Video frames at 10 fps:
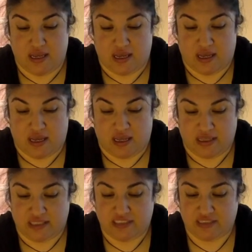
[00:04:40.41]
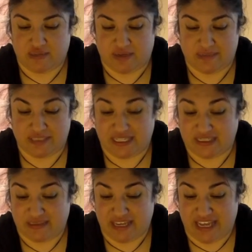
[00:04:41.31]
Um, this is what upsets
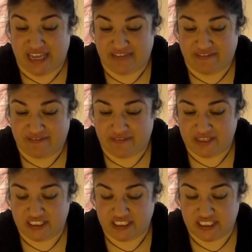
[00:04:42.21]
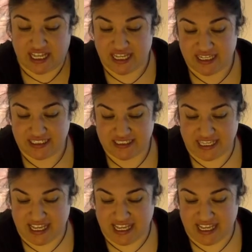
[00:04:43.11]
me. If she says,